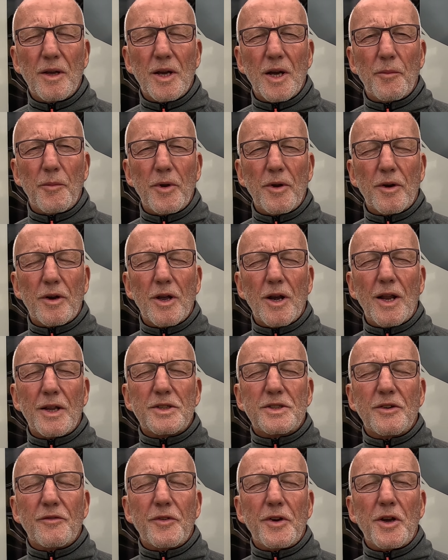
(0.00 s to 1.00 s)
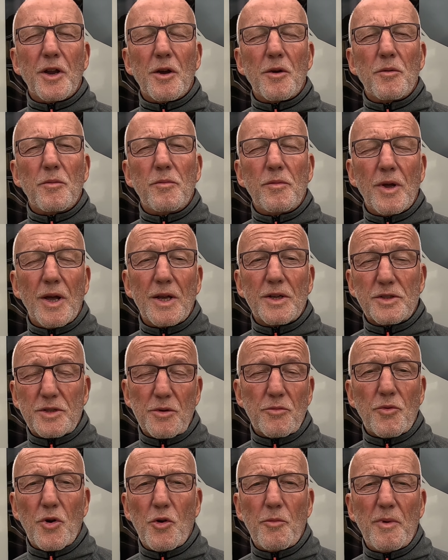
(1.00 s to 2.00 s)
and we are collectively known as
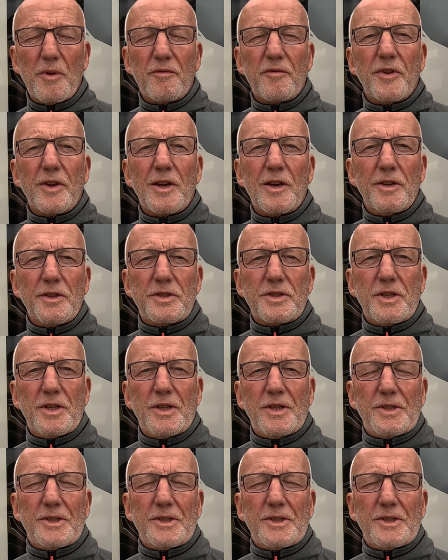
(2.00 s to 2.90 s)
the Roaming Vidlers.